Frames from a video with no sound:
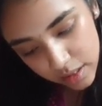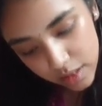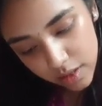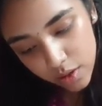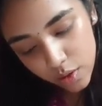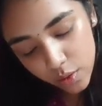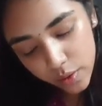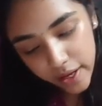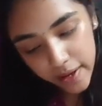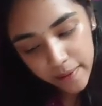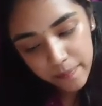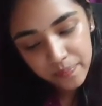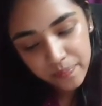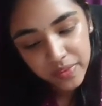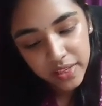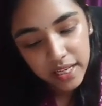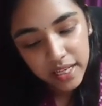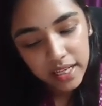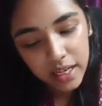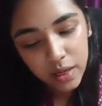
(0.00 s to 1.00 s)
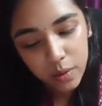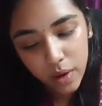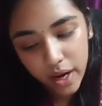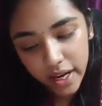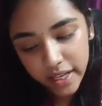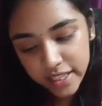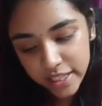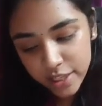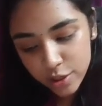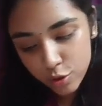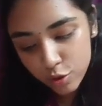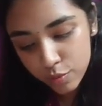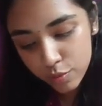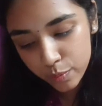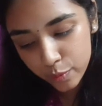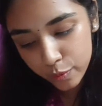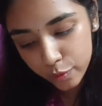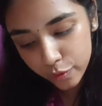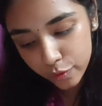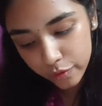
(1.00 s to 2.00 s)
Okay. Now I need to
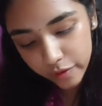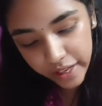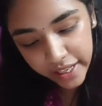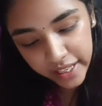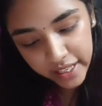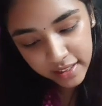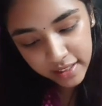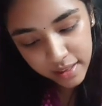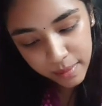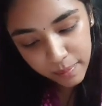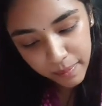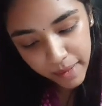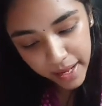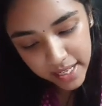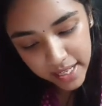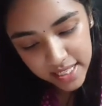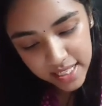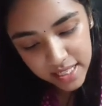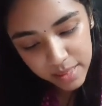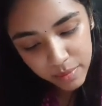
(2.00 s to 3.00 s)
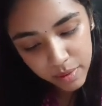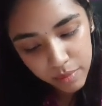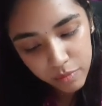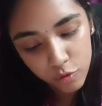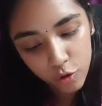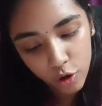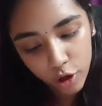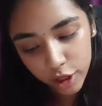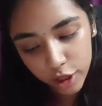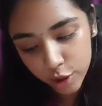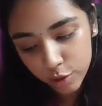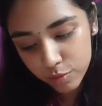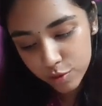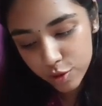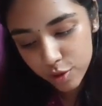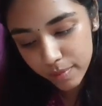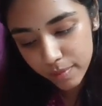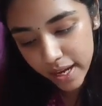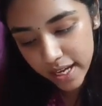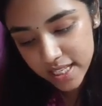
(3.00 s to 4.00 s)
find the maximum volume. So
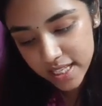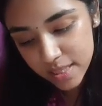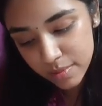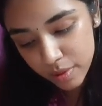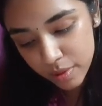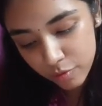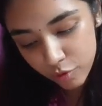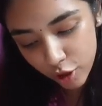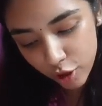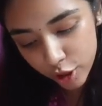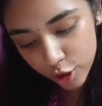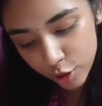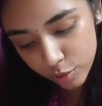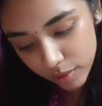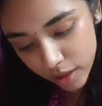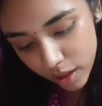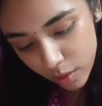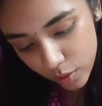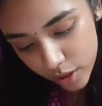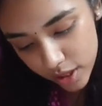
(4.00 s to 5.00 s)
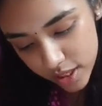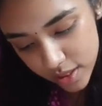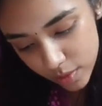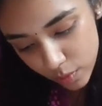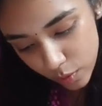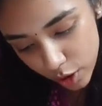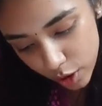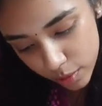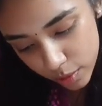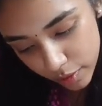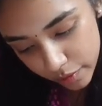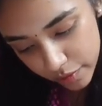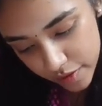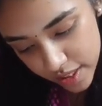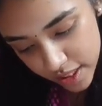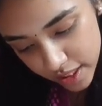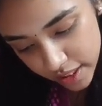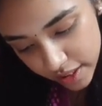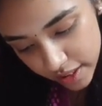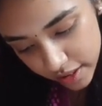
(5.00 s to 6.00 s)
maximum volume now, what is the volume of a
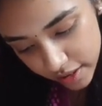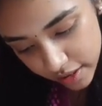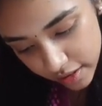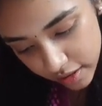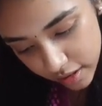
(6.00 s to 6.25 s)
cylinder?